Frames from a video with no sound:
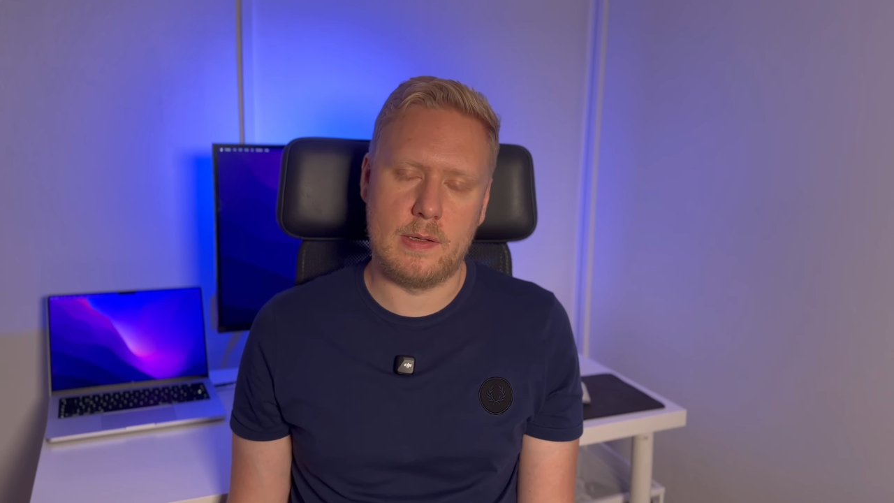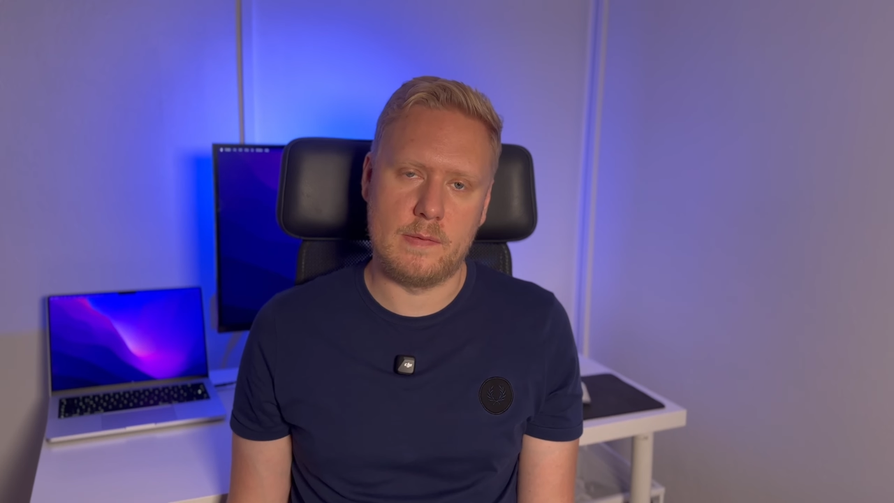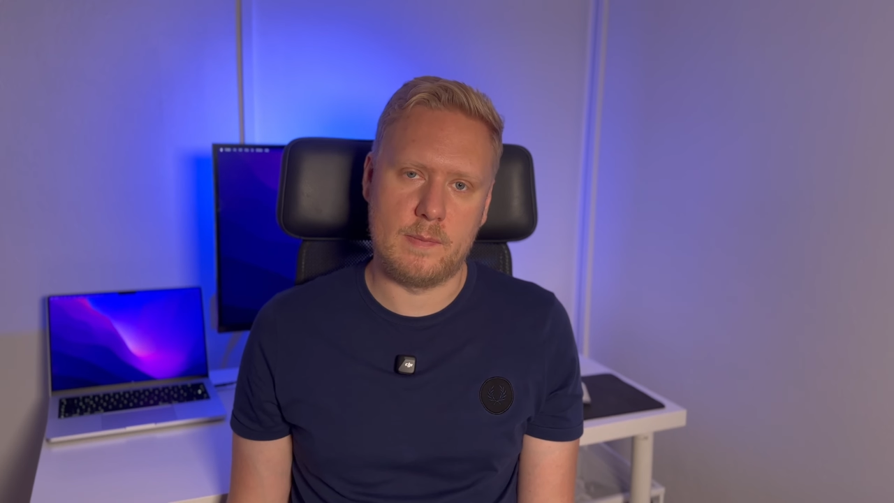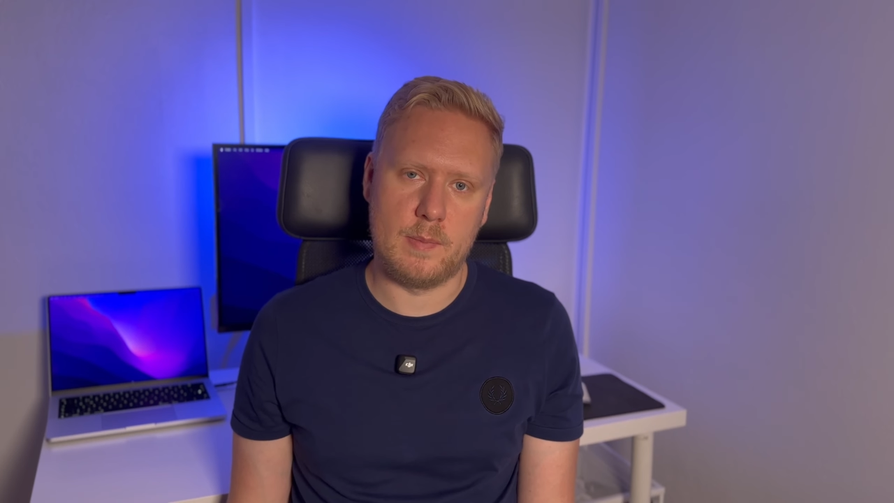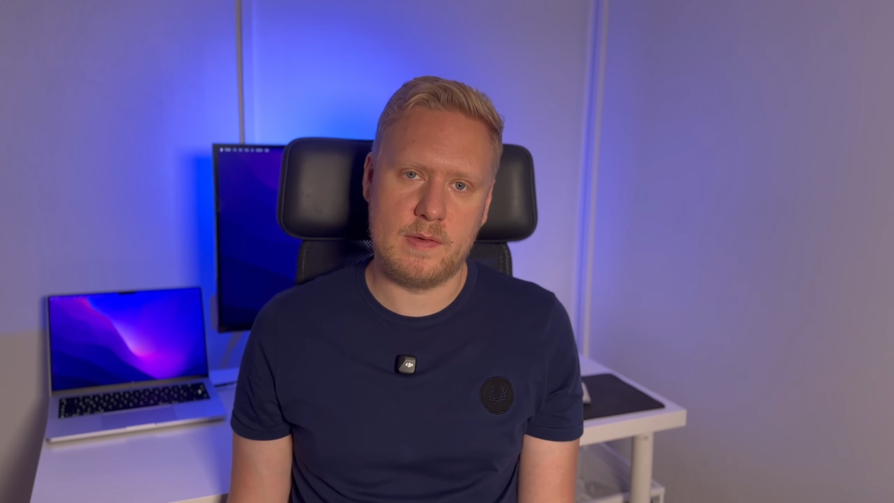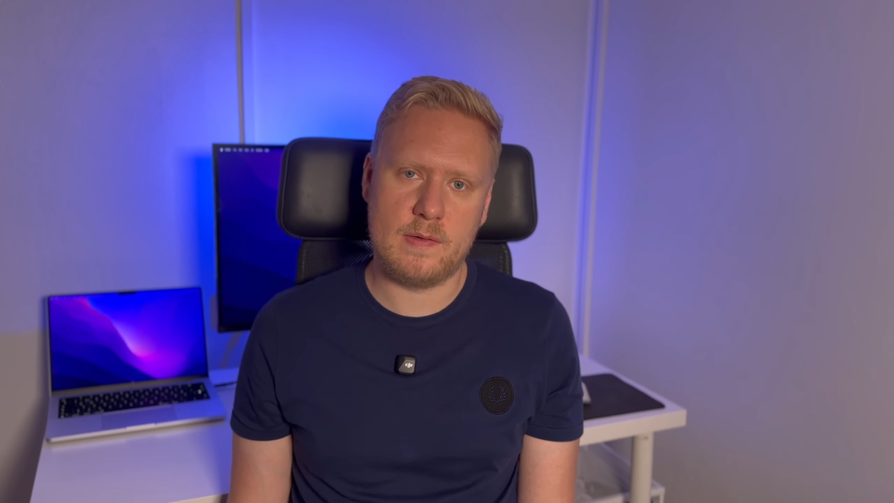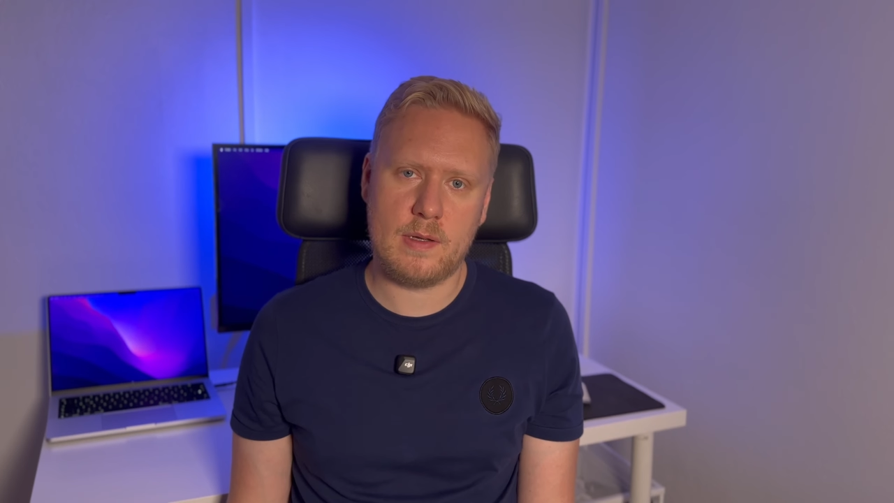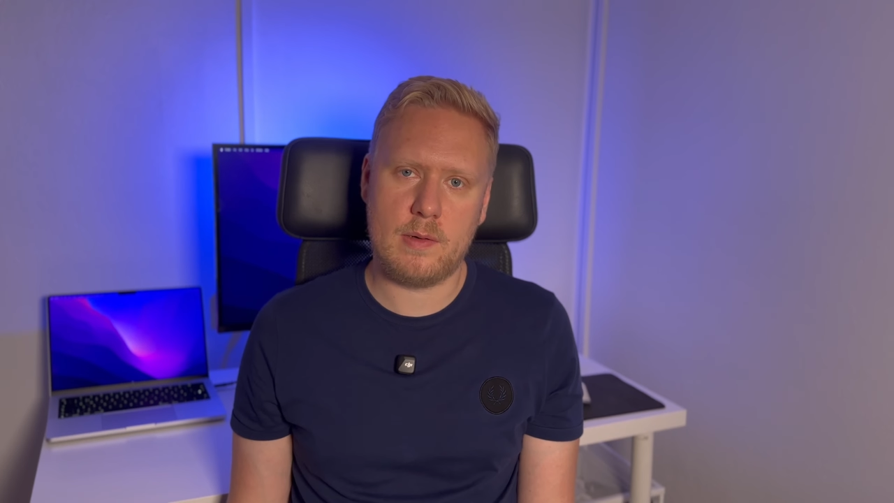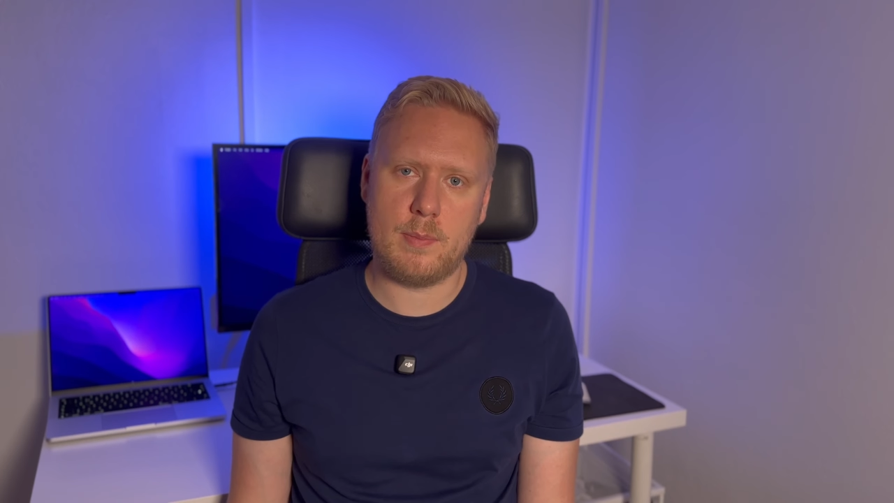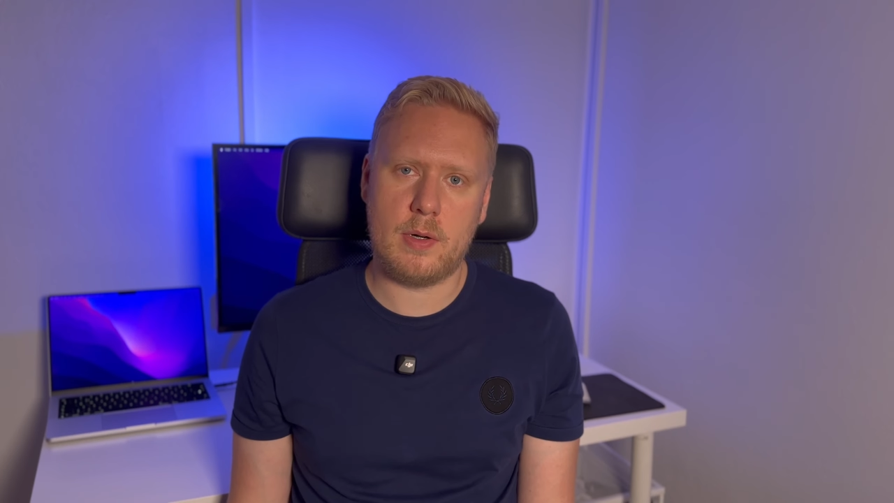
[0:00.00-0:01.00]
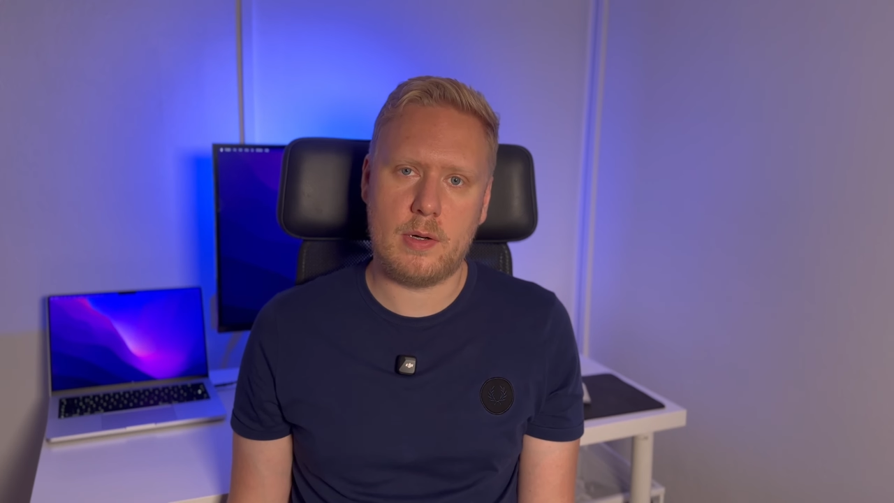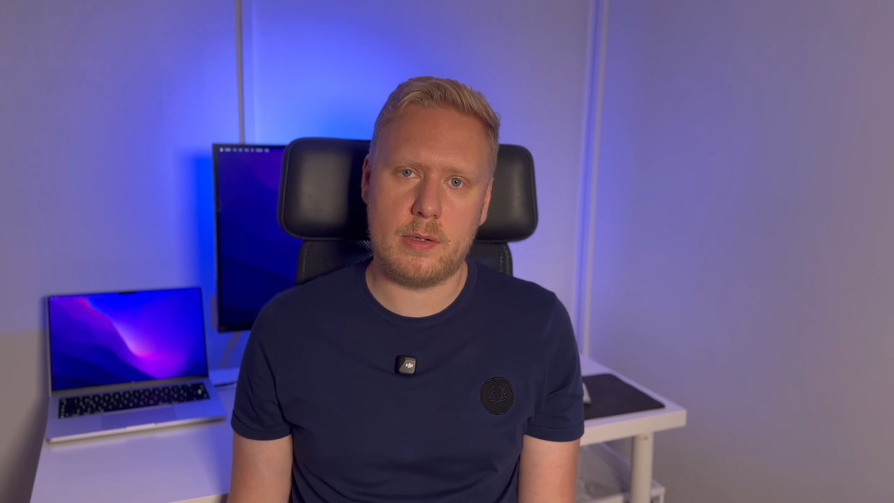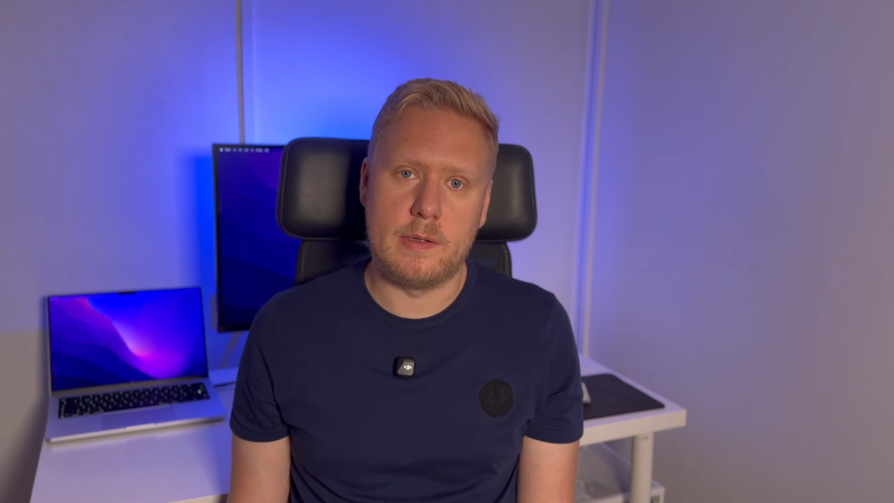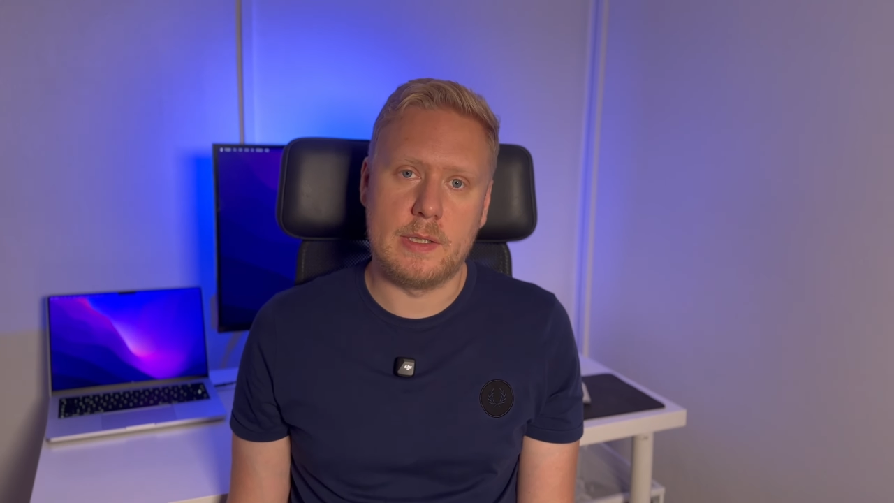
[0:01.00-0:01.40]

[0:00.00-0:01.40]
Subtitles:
is missing a part.